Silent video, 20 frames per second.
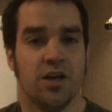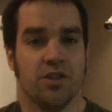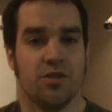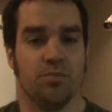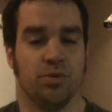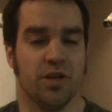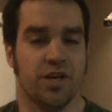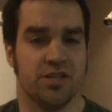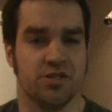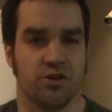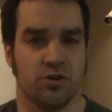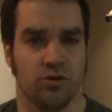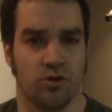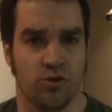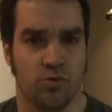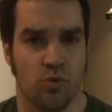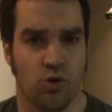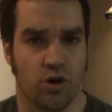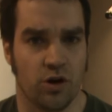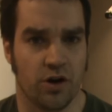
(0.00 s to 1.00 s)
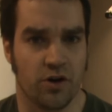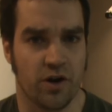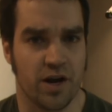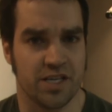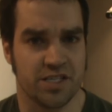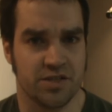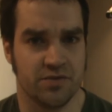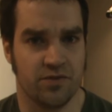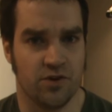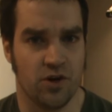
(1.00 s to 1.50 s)
The blades are a little more
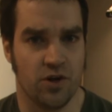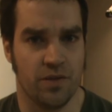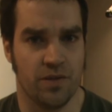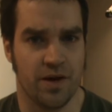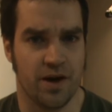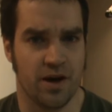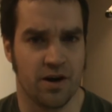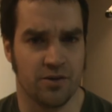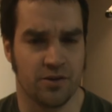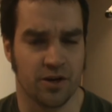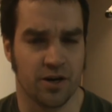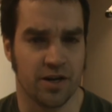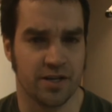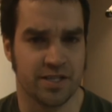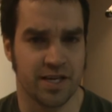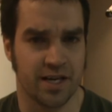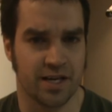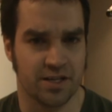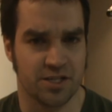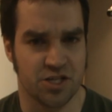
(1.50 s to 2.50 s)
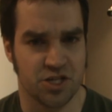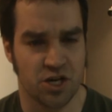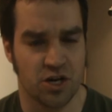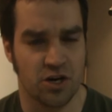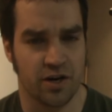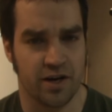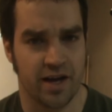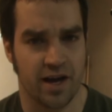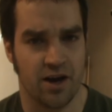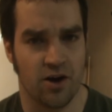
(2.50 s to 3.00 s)
aggressive on there. They're going to take a
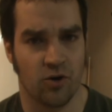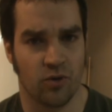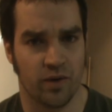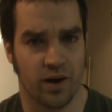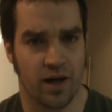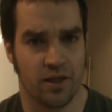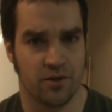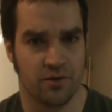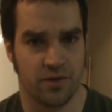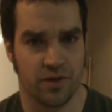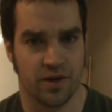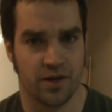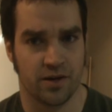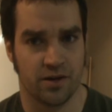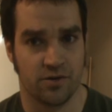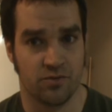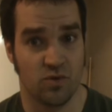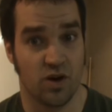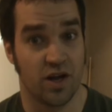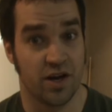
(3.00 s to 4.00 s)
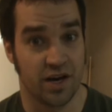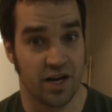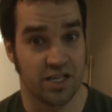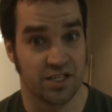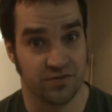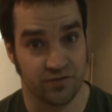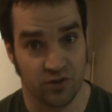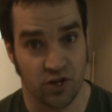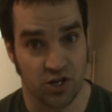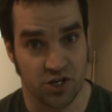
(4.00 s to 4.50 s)
chunk out rather than a
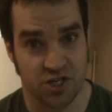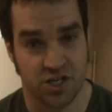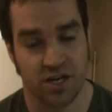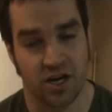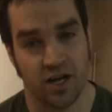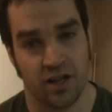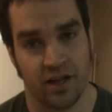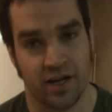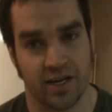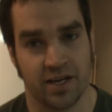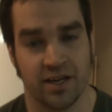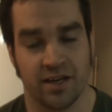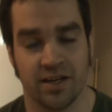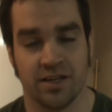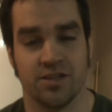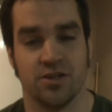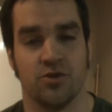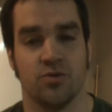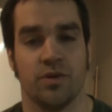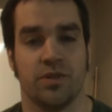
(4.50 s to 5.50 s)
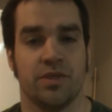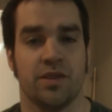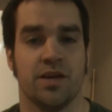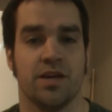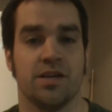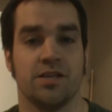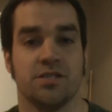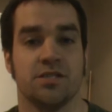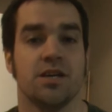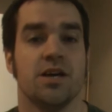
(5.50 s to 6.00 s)
nice flush cut like you can do with
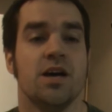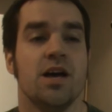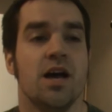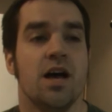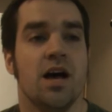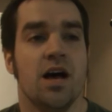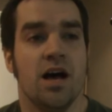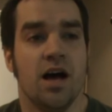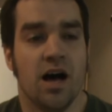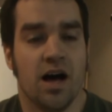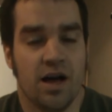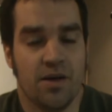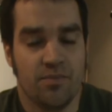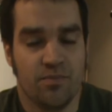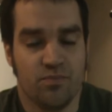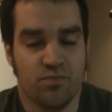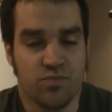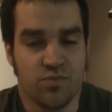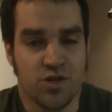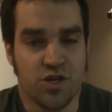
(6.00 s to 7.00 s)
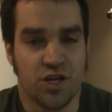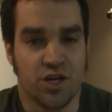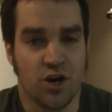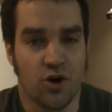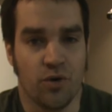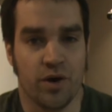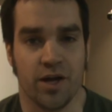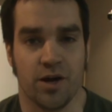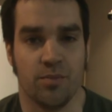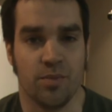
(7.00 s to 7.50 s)
these. You can
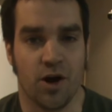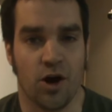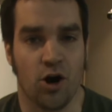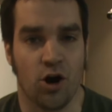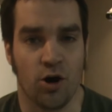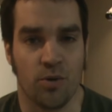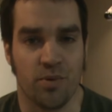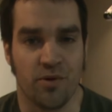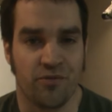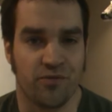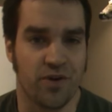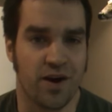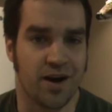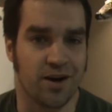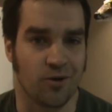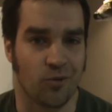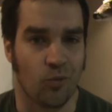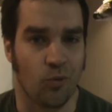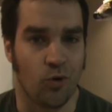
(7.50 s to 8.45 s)
go get them at Harbor Freight or